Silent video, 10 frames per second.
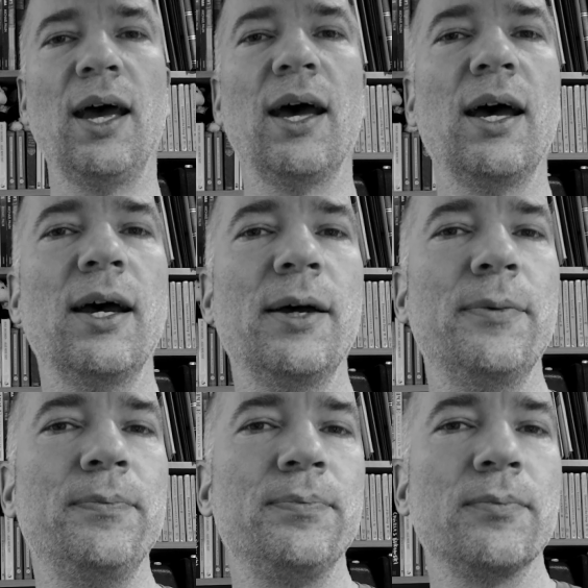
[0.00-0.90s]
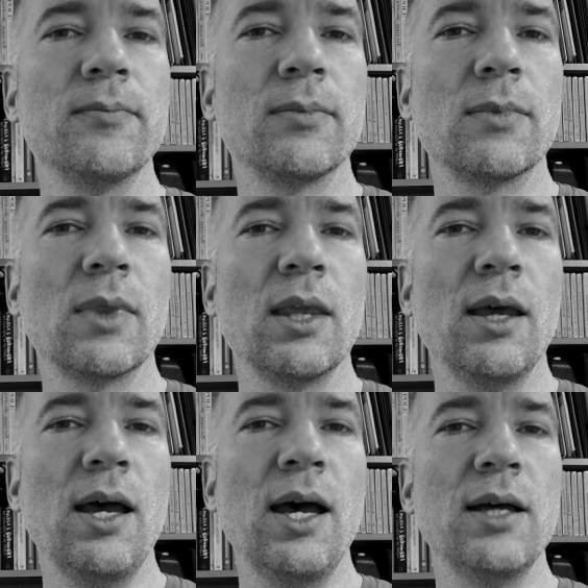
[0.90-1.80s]

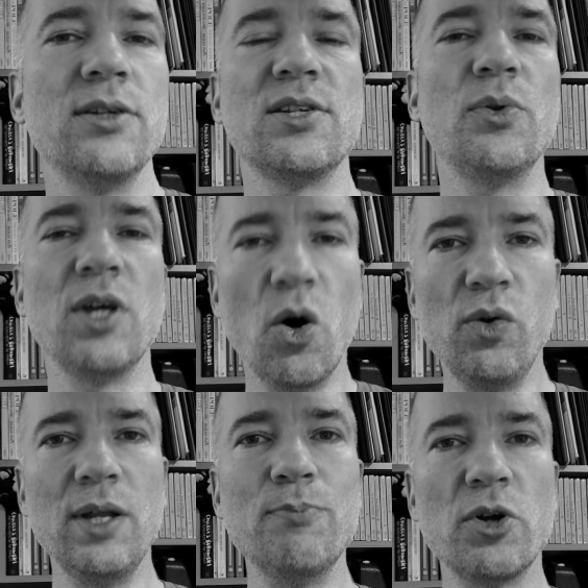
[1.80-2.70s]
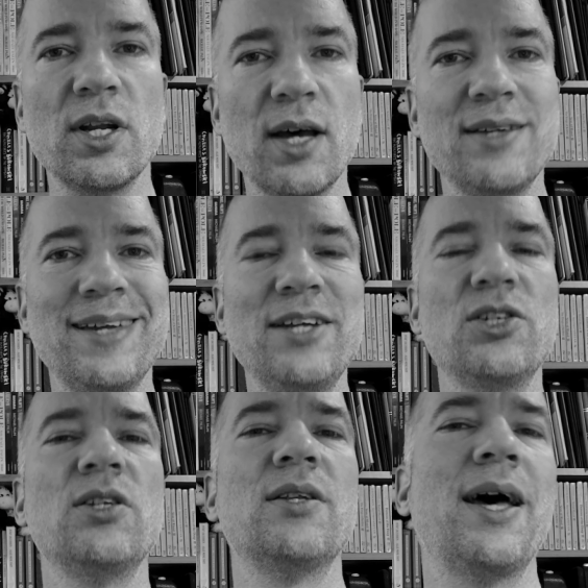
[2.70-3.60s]
And so the only
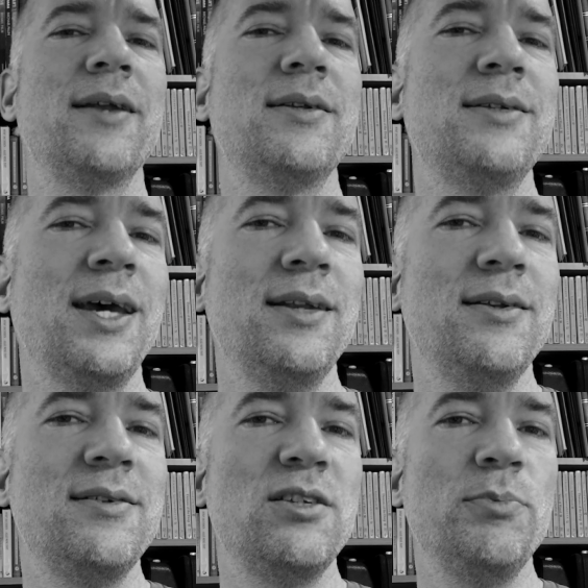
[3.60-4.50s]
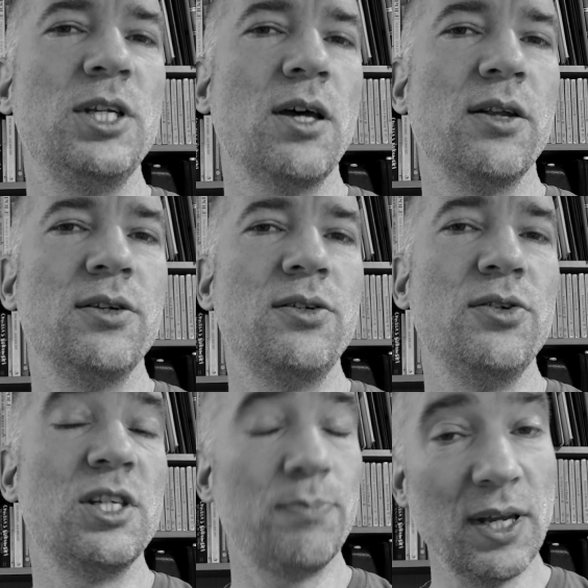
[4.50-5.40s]
modernization that tends to be done
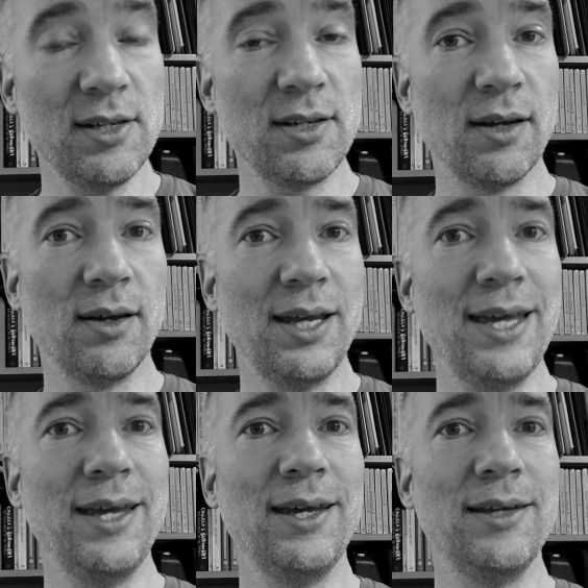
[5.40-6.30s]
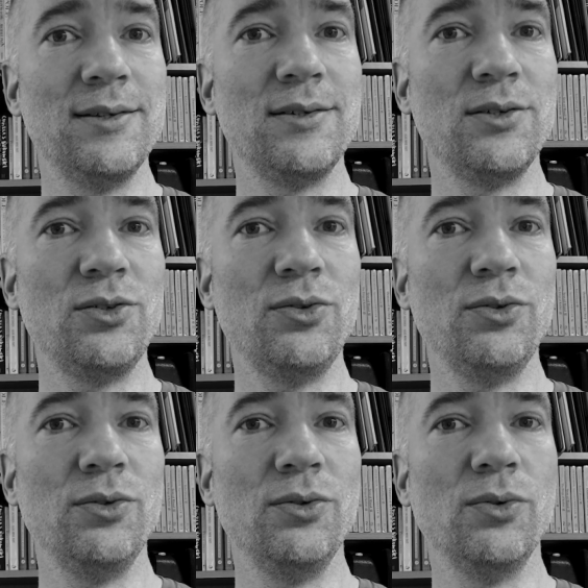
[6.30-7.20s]
to Spenser is
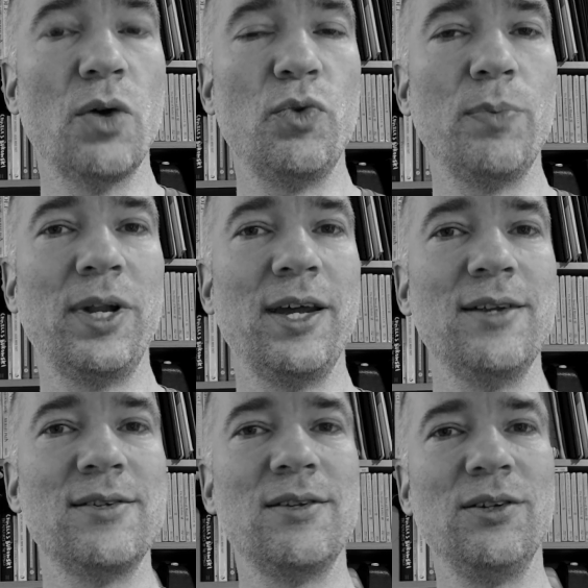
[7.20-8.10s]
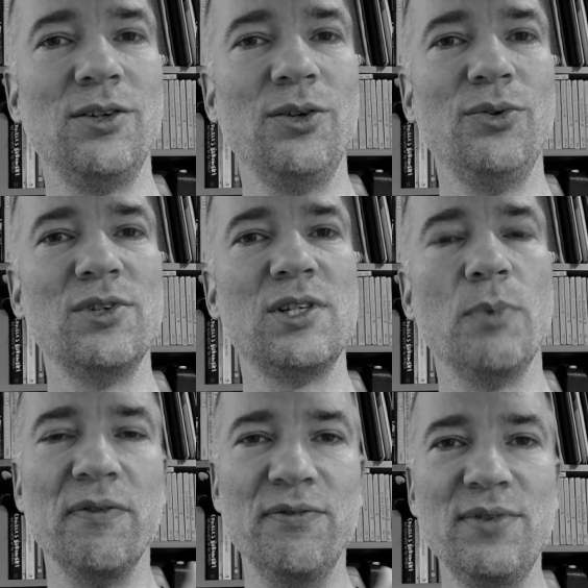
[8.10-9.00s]
to replace the U's
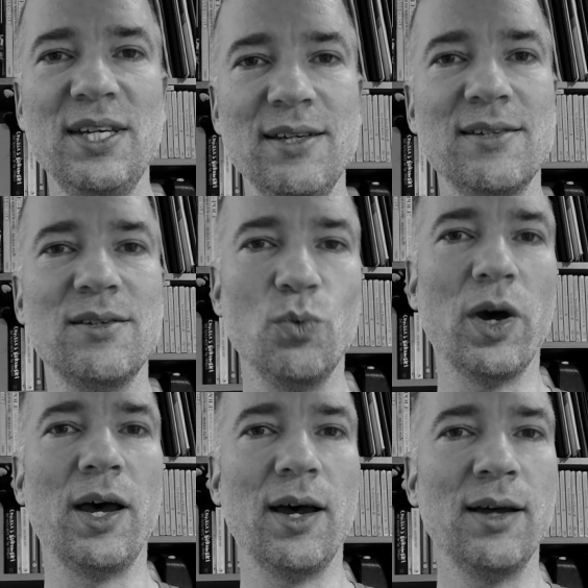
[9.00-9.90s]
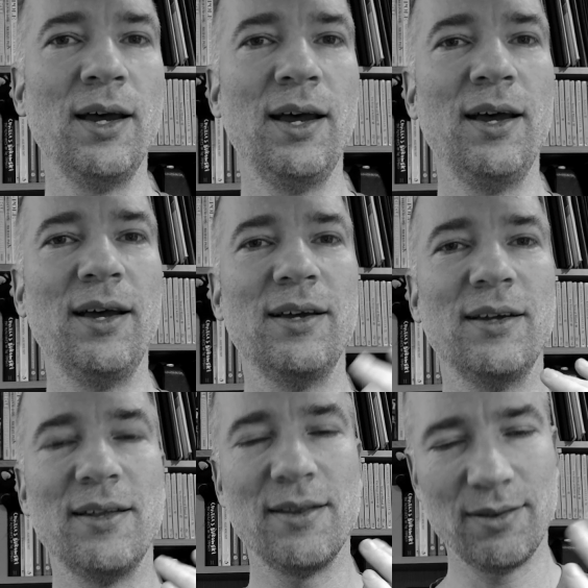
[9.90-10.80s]
with the V's where
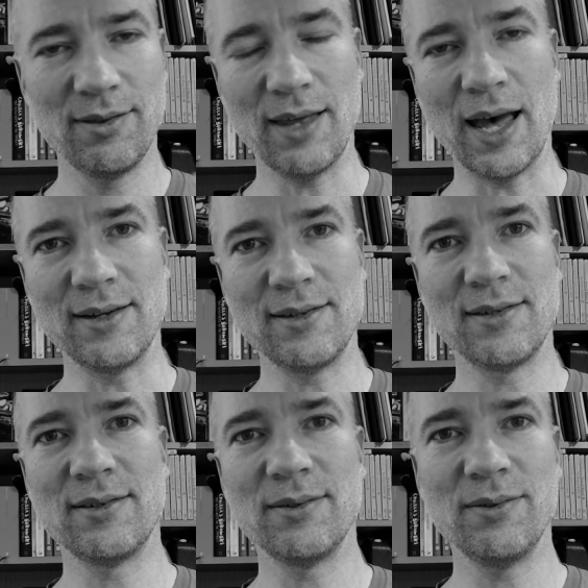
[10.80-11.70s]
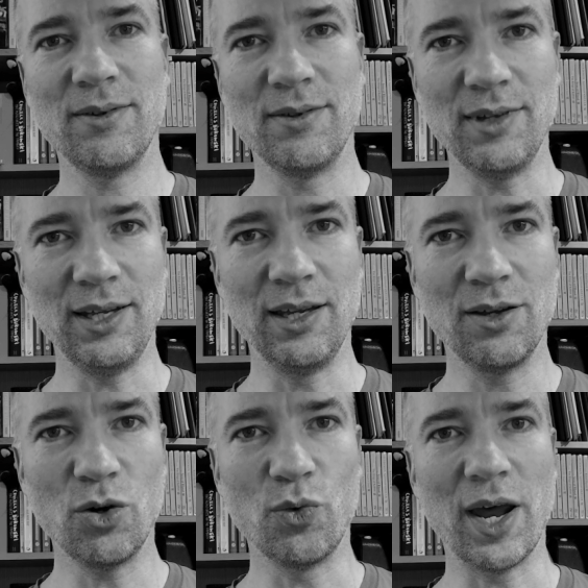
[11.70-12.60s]
that's the
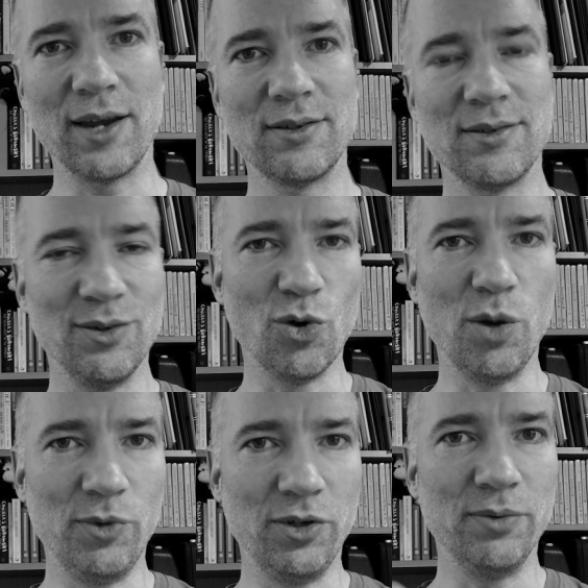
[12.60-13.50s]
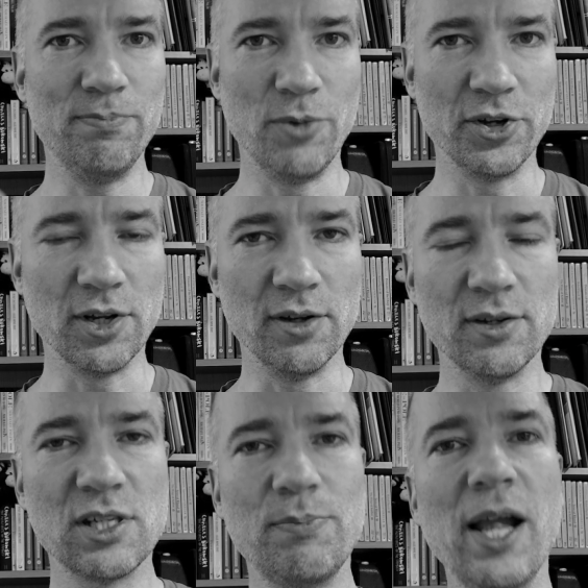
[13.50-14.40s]
correct normal modern
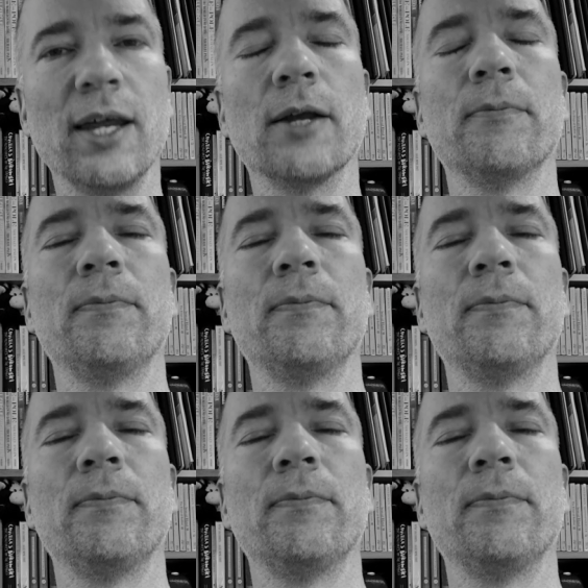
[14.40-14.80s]
spelling.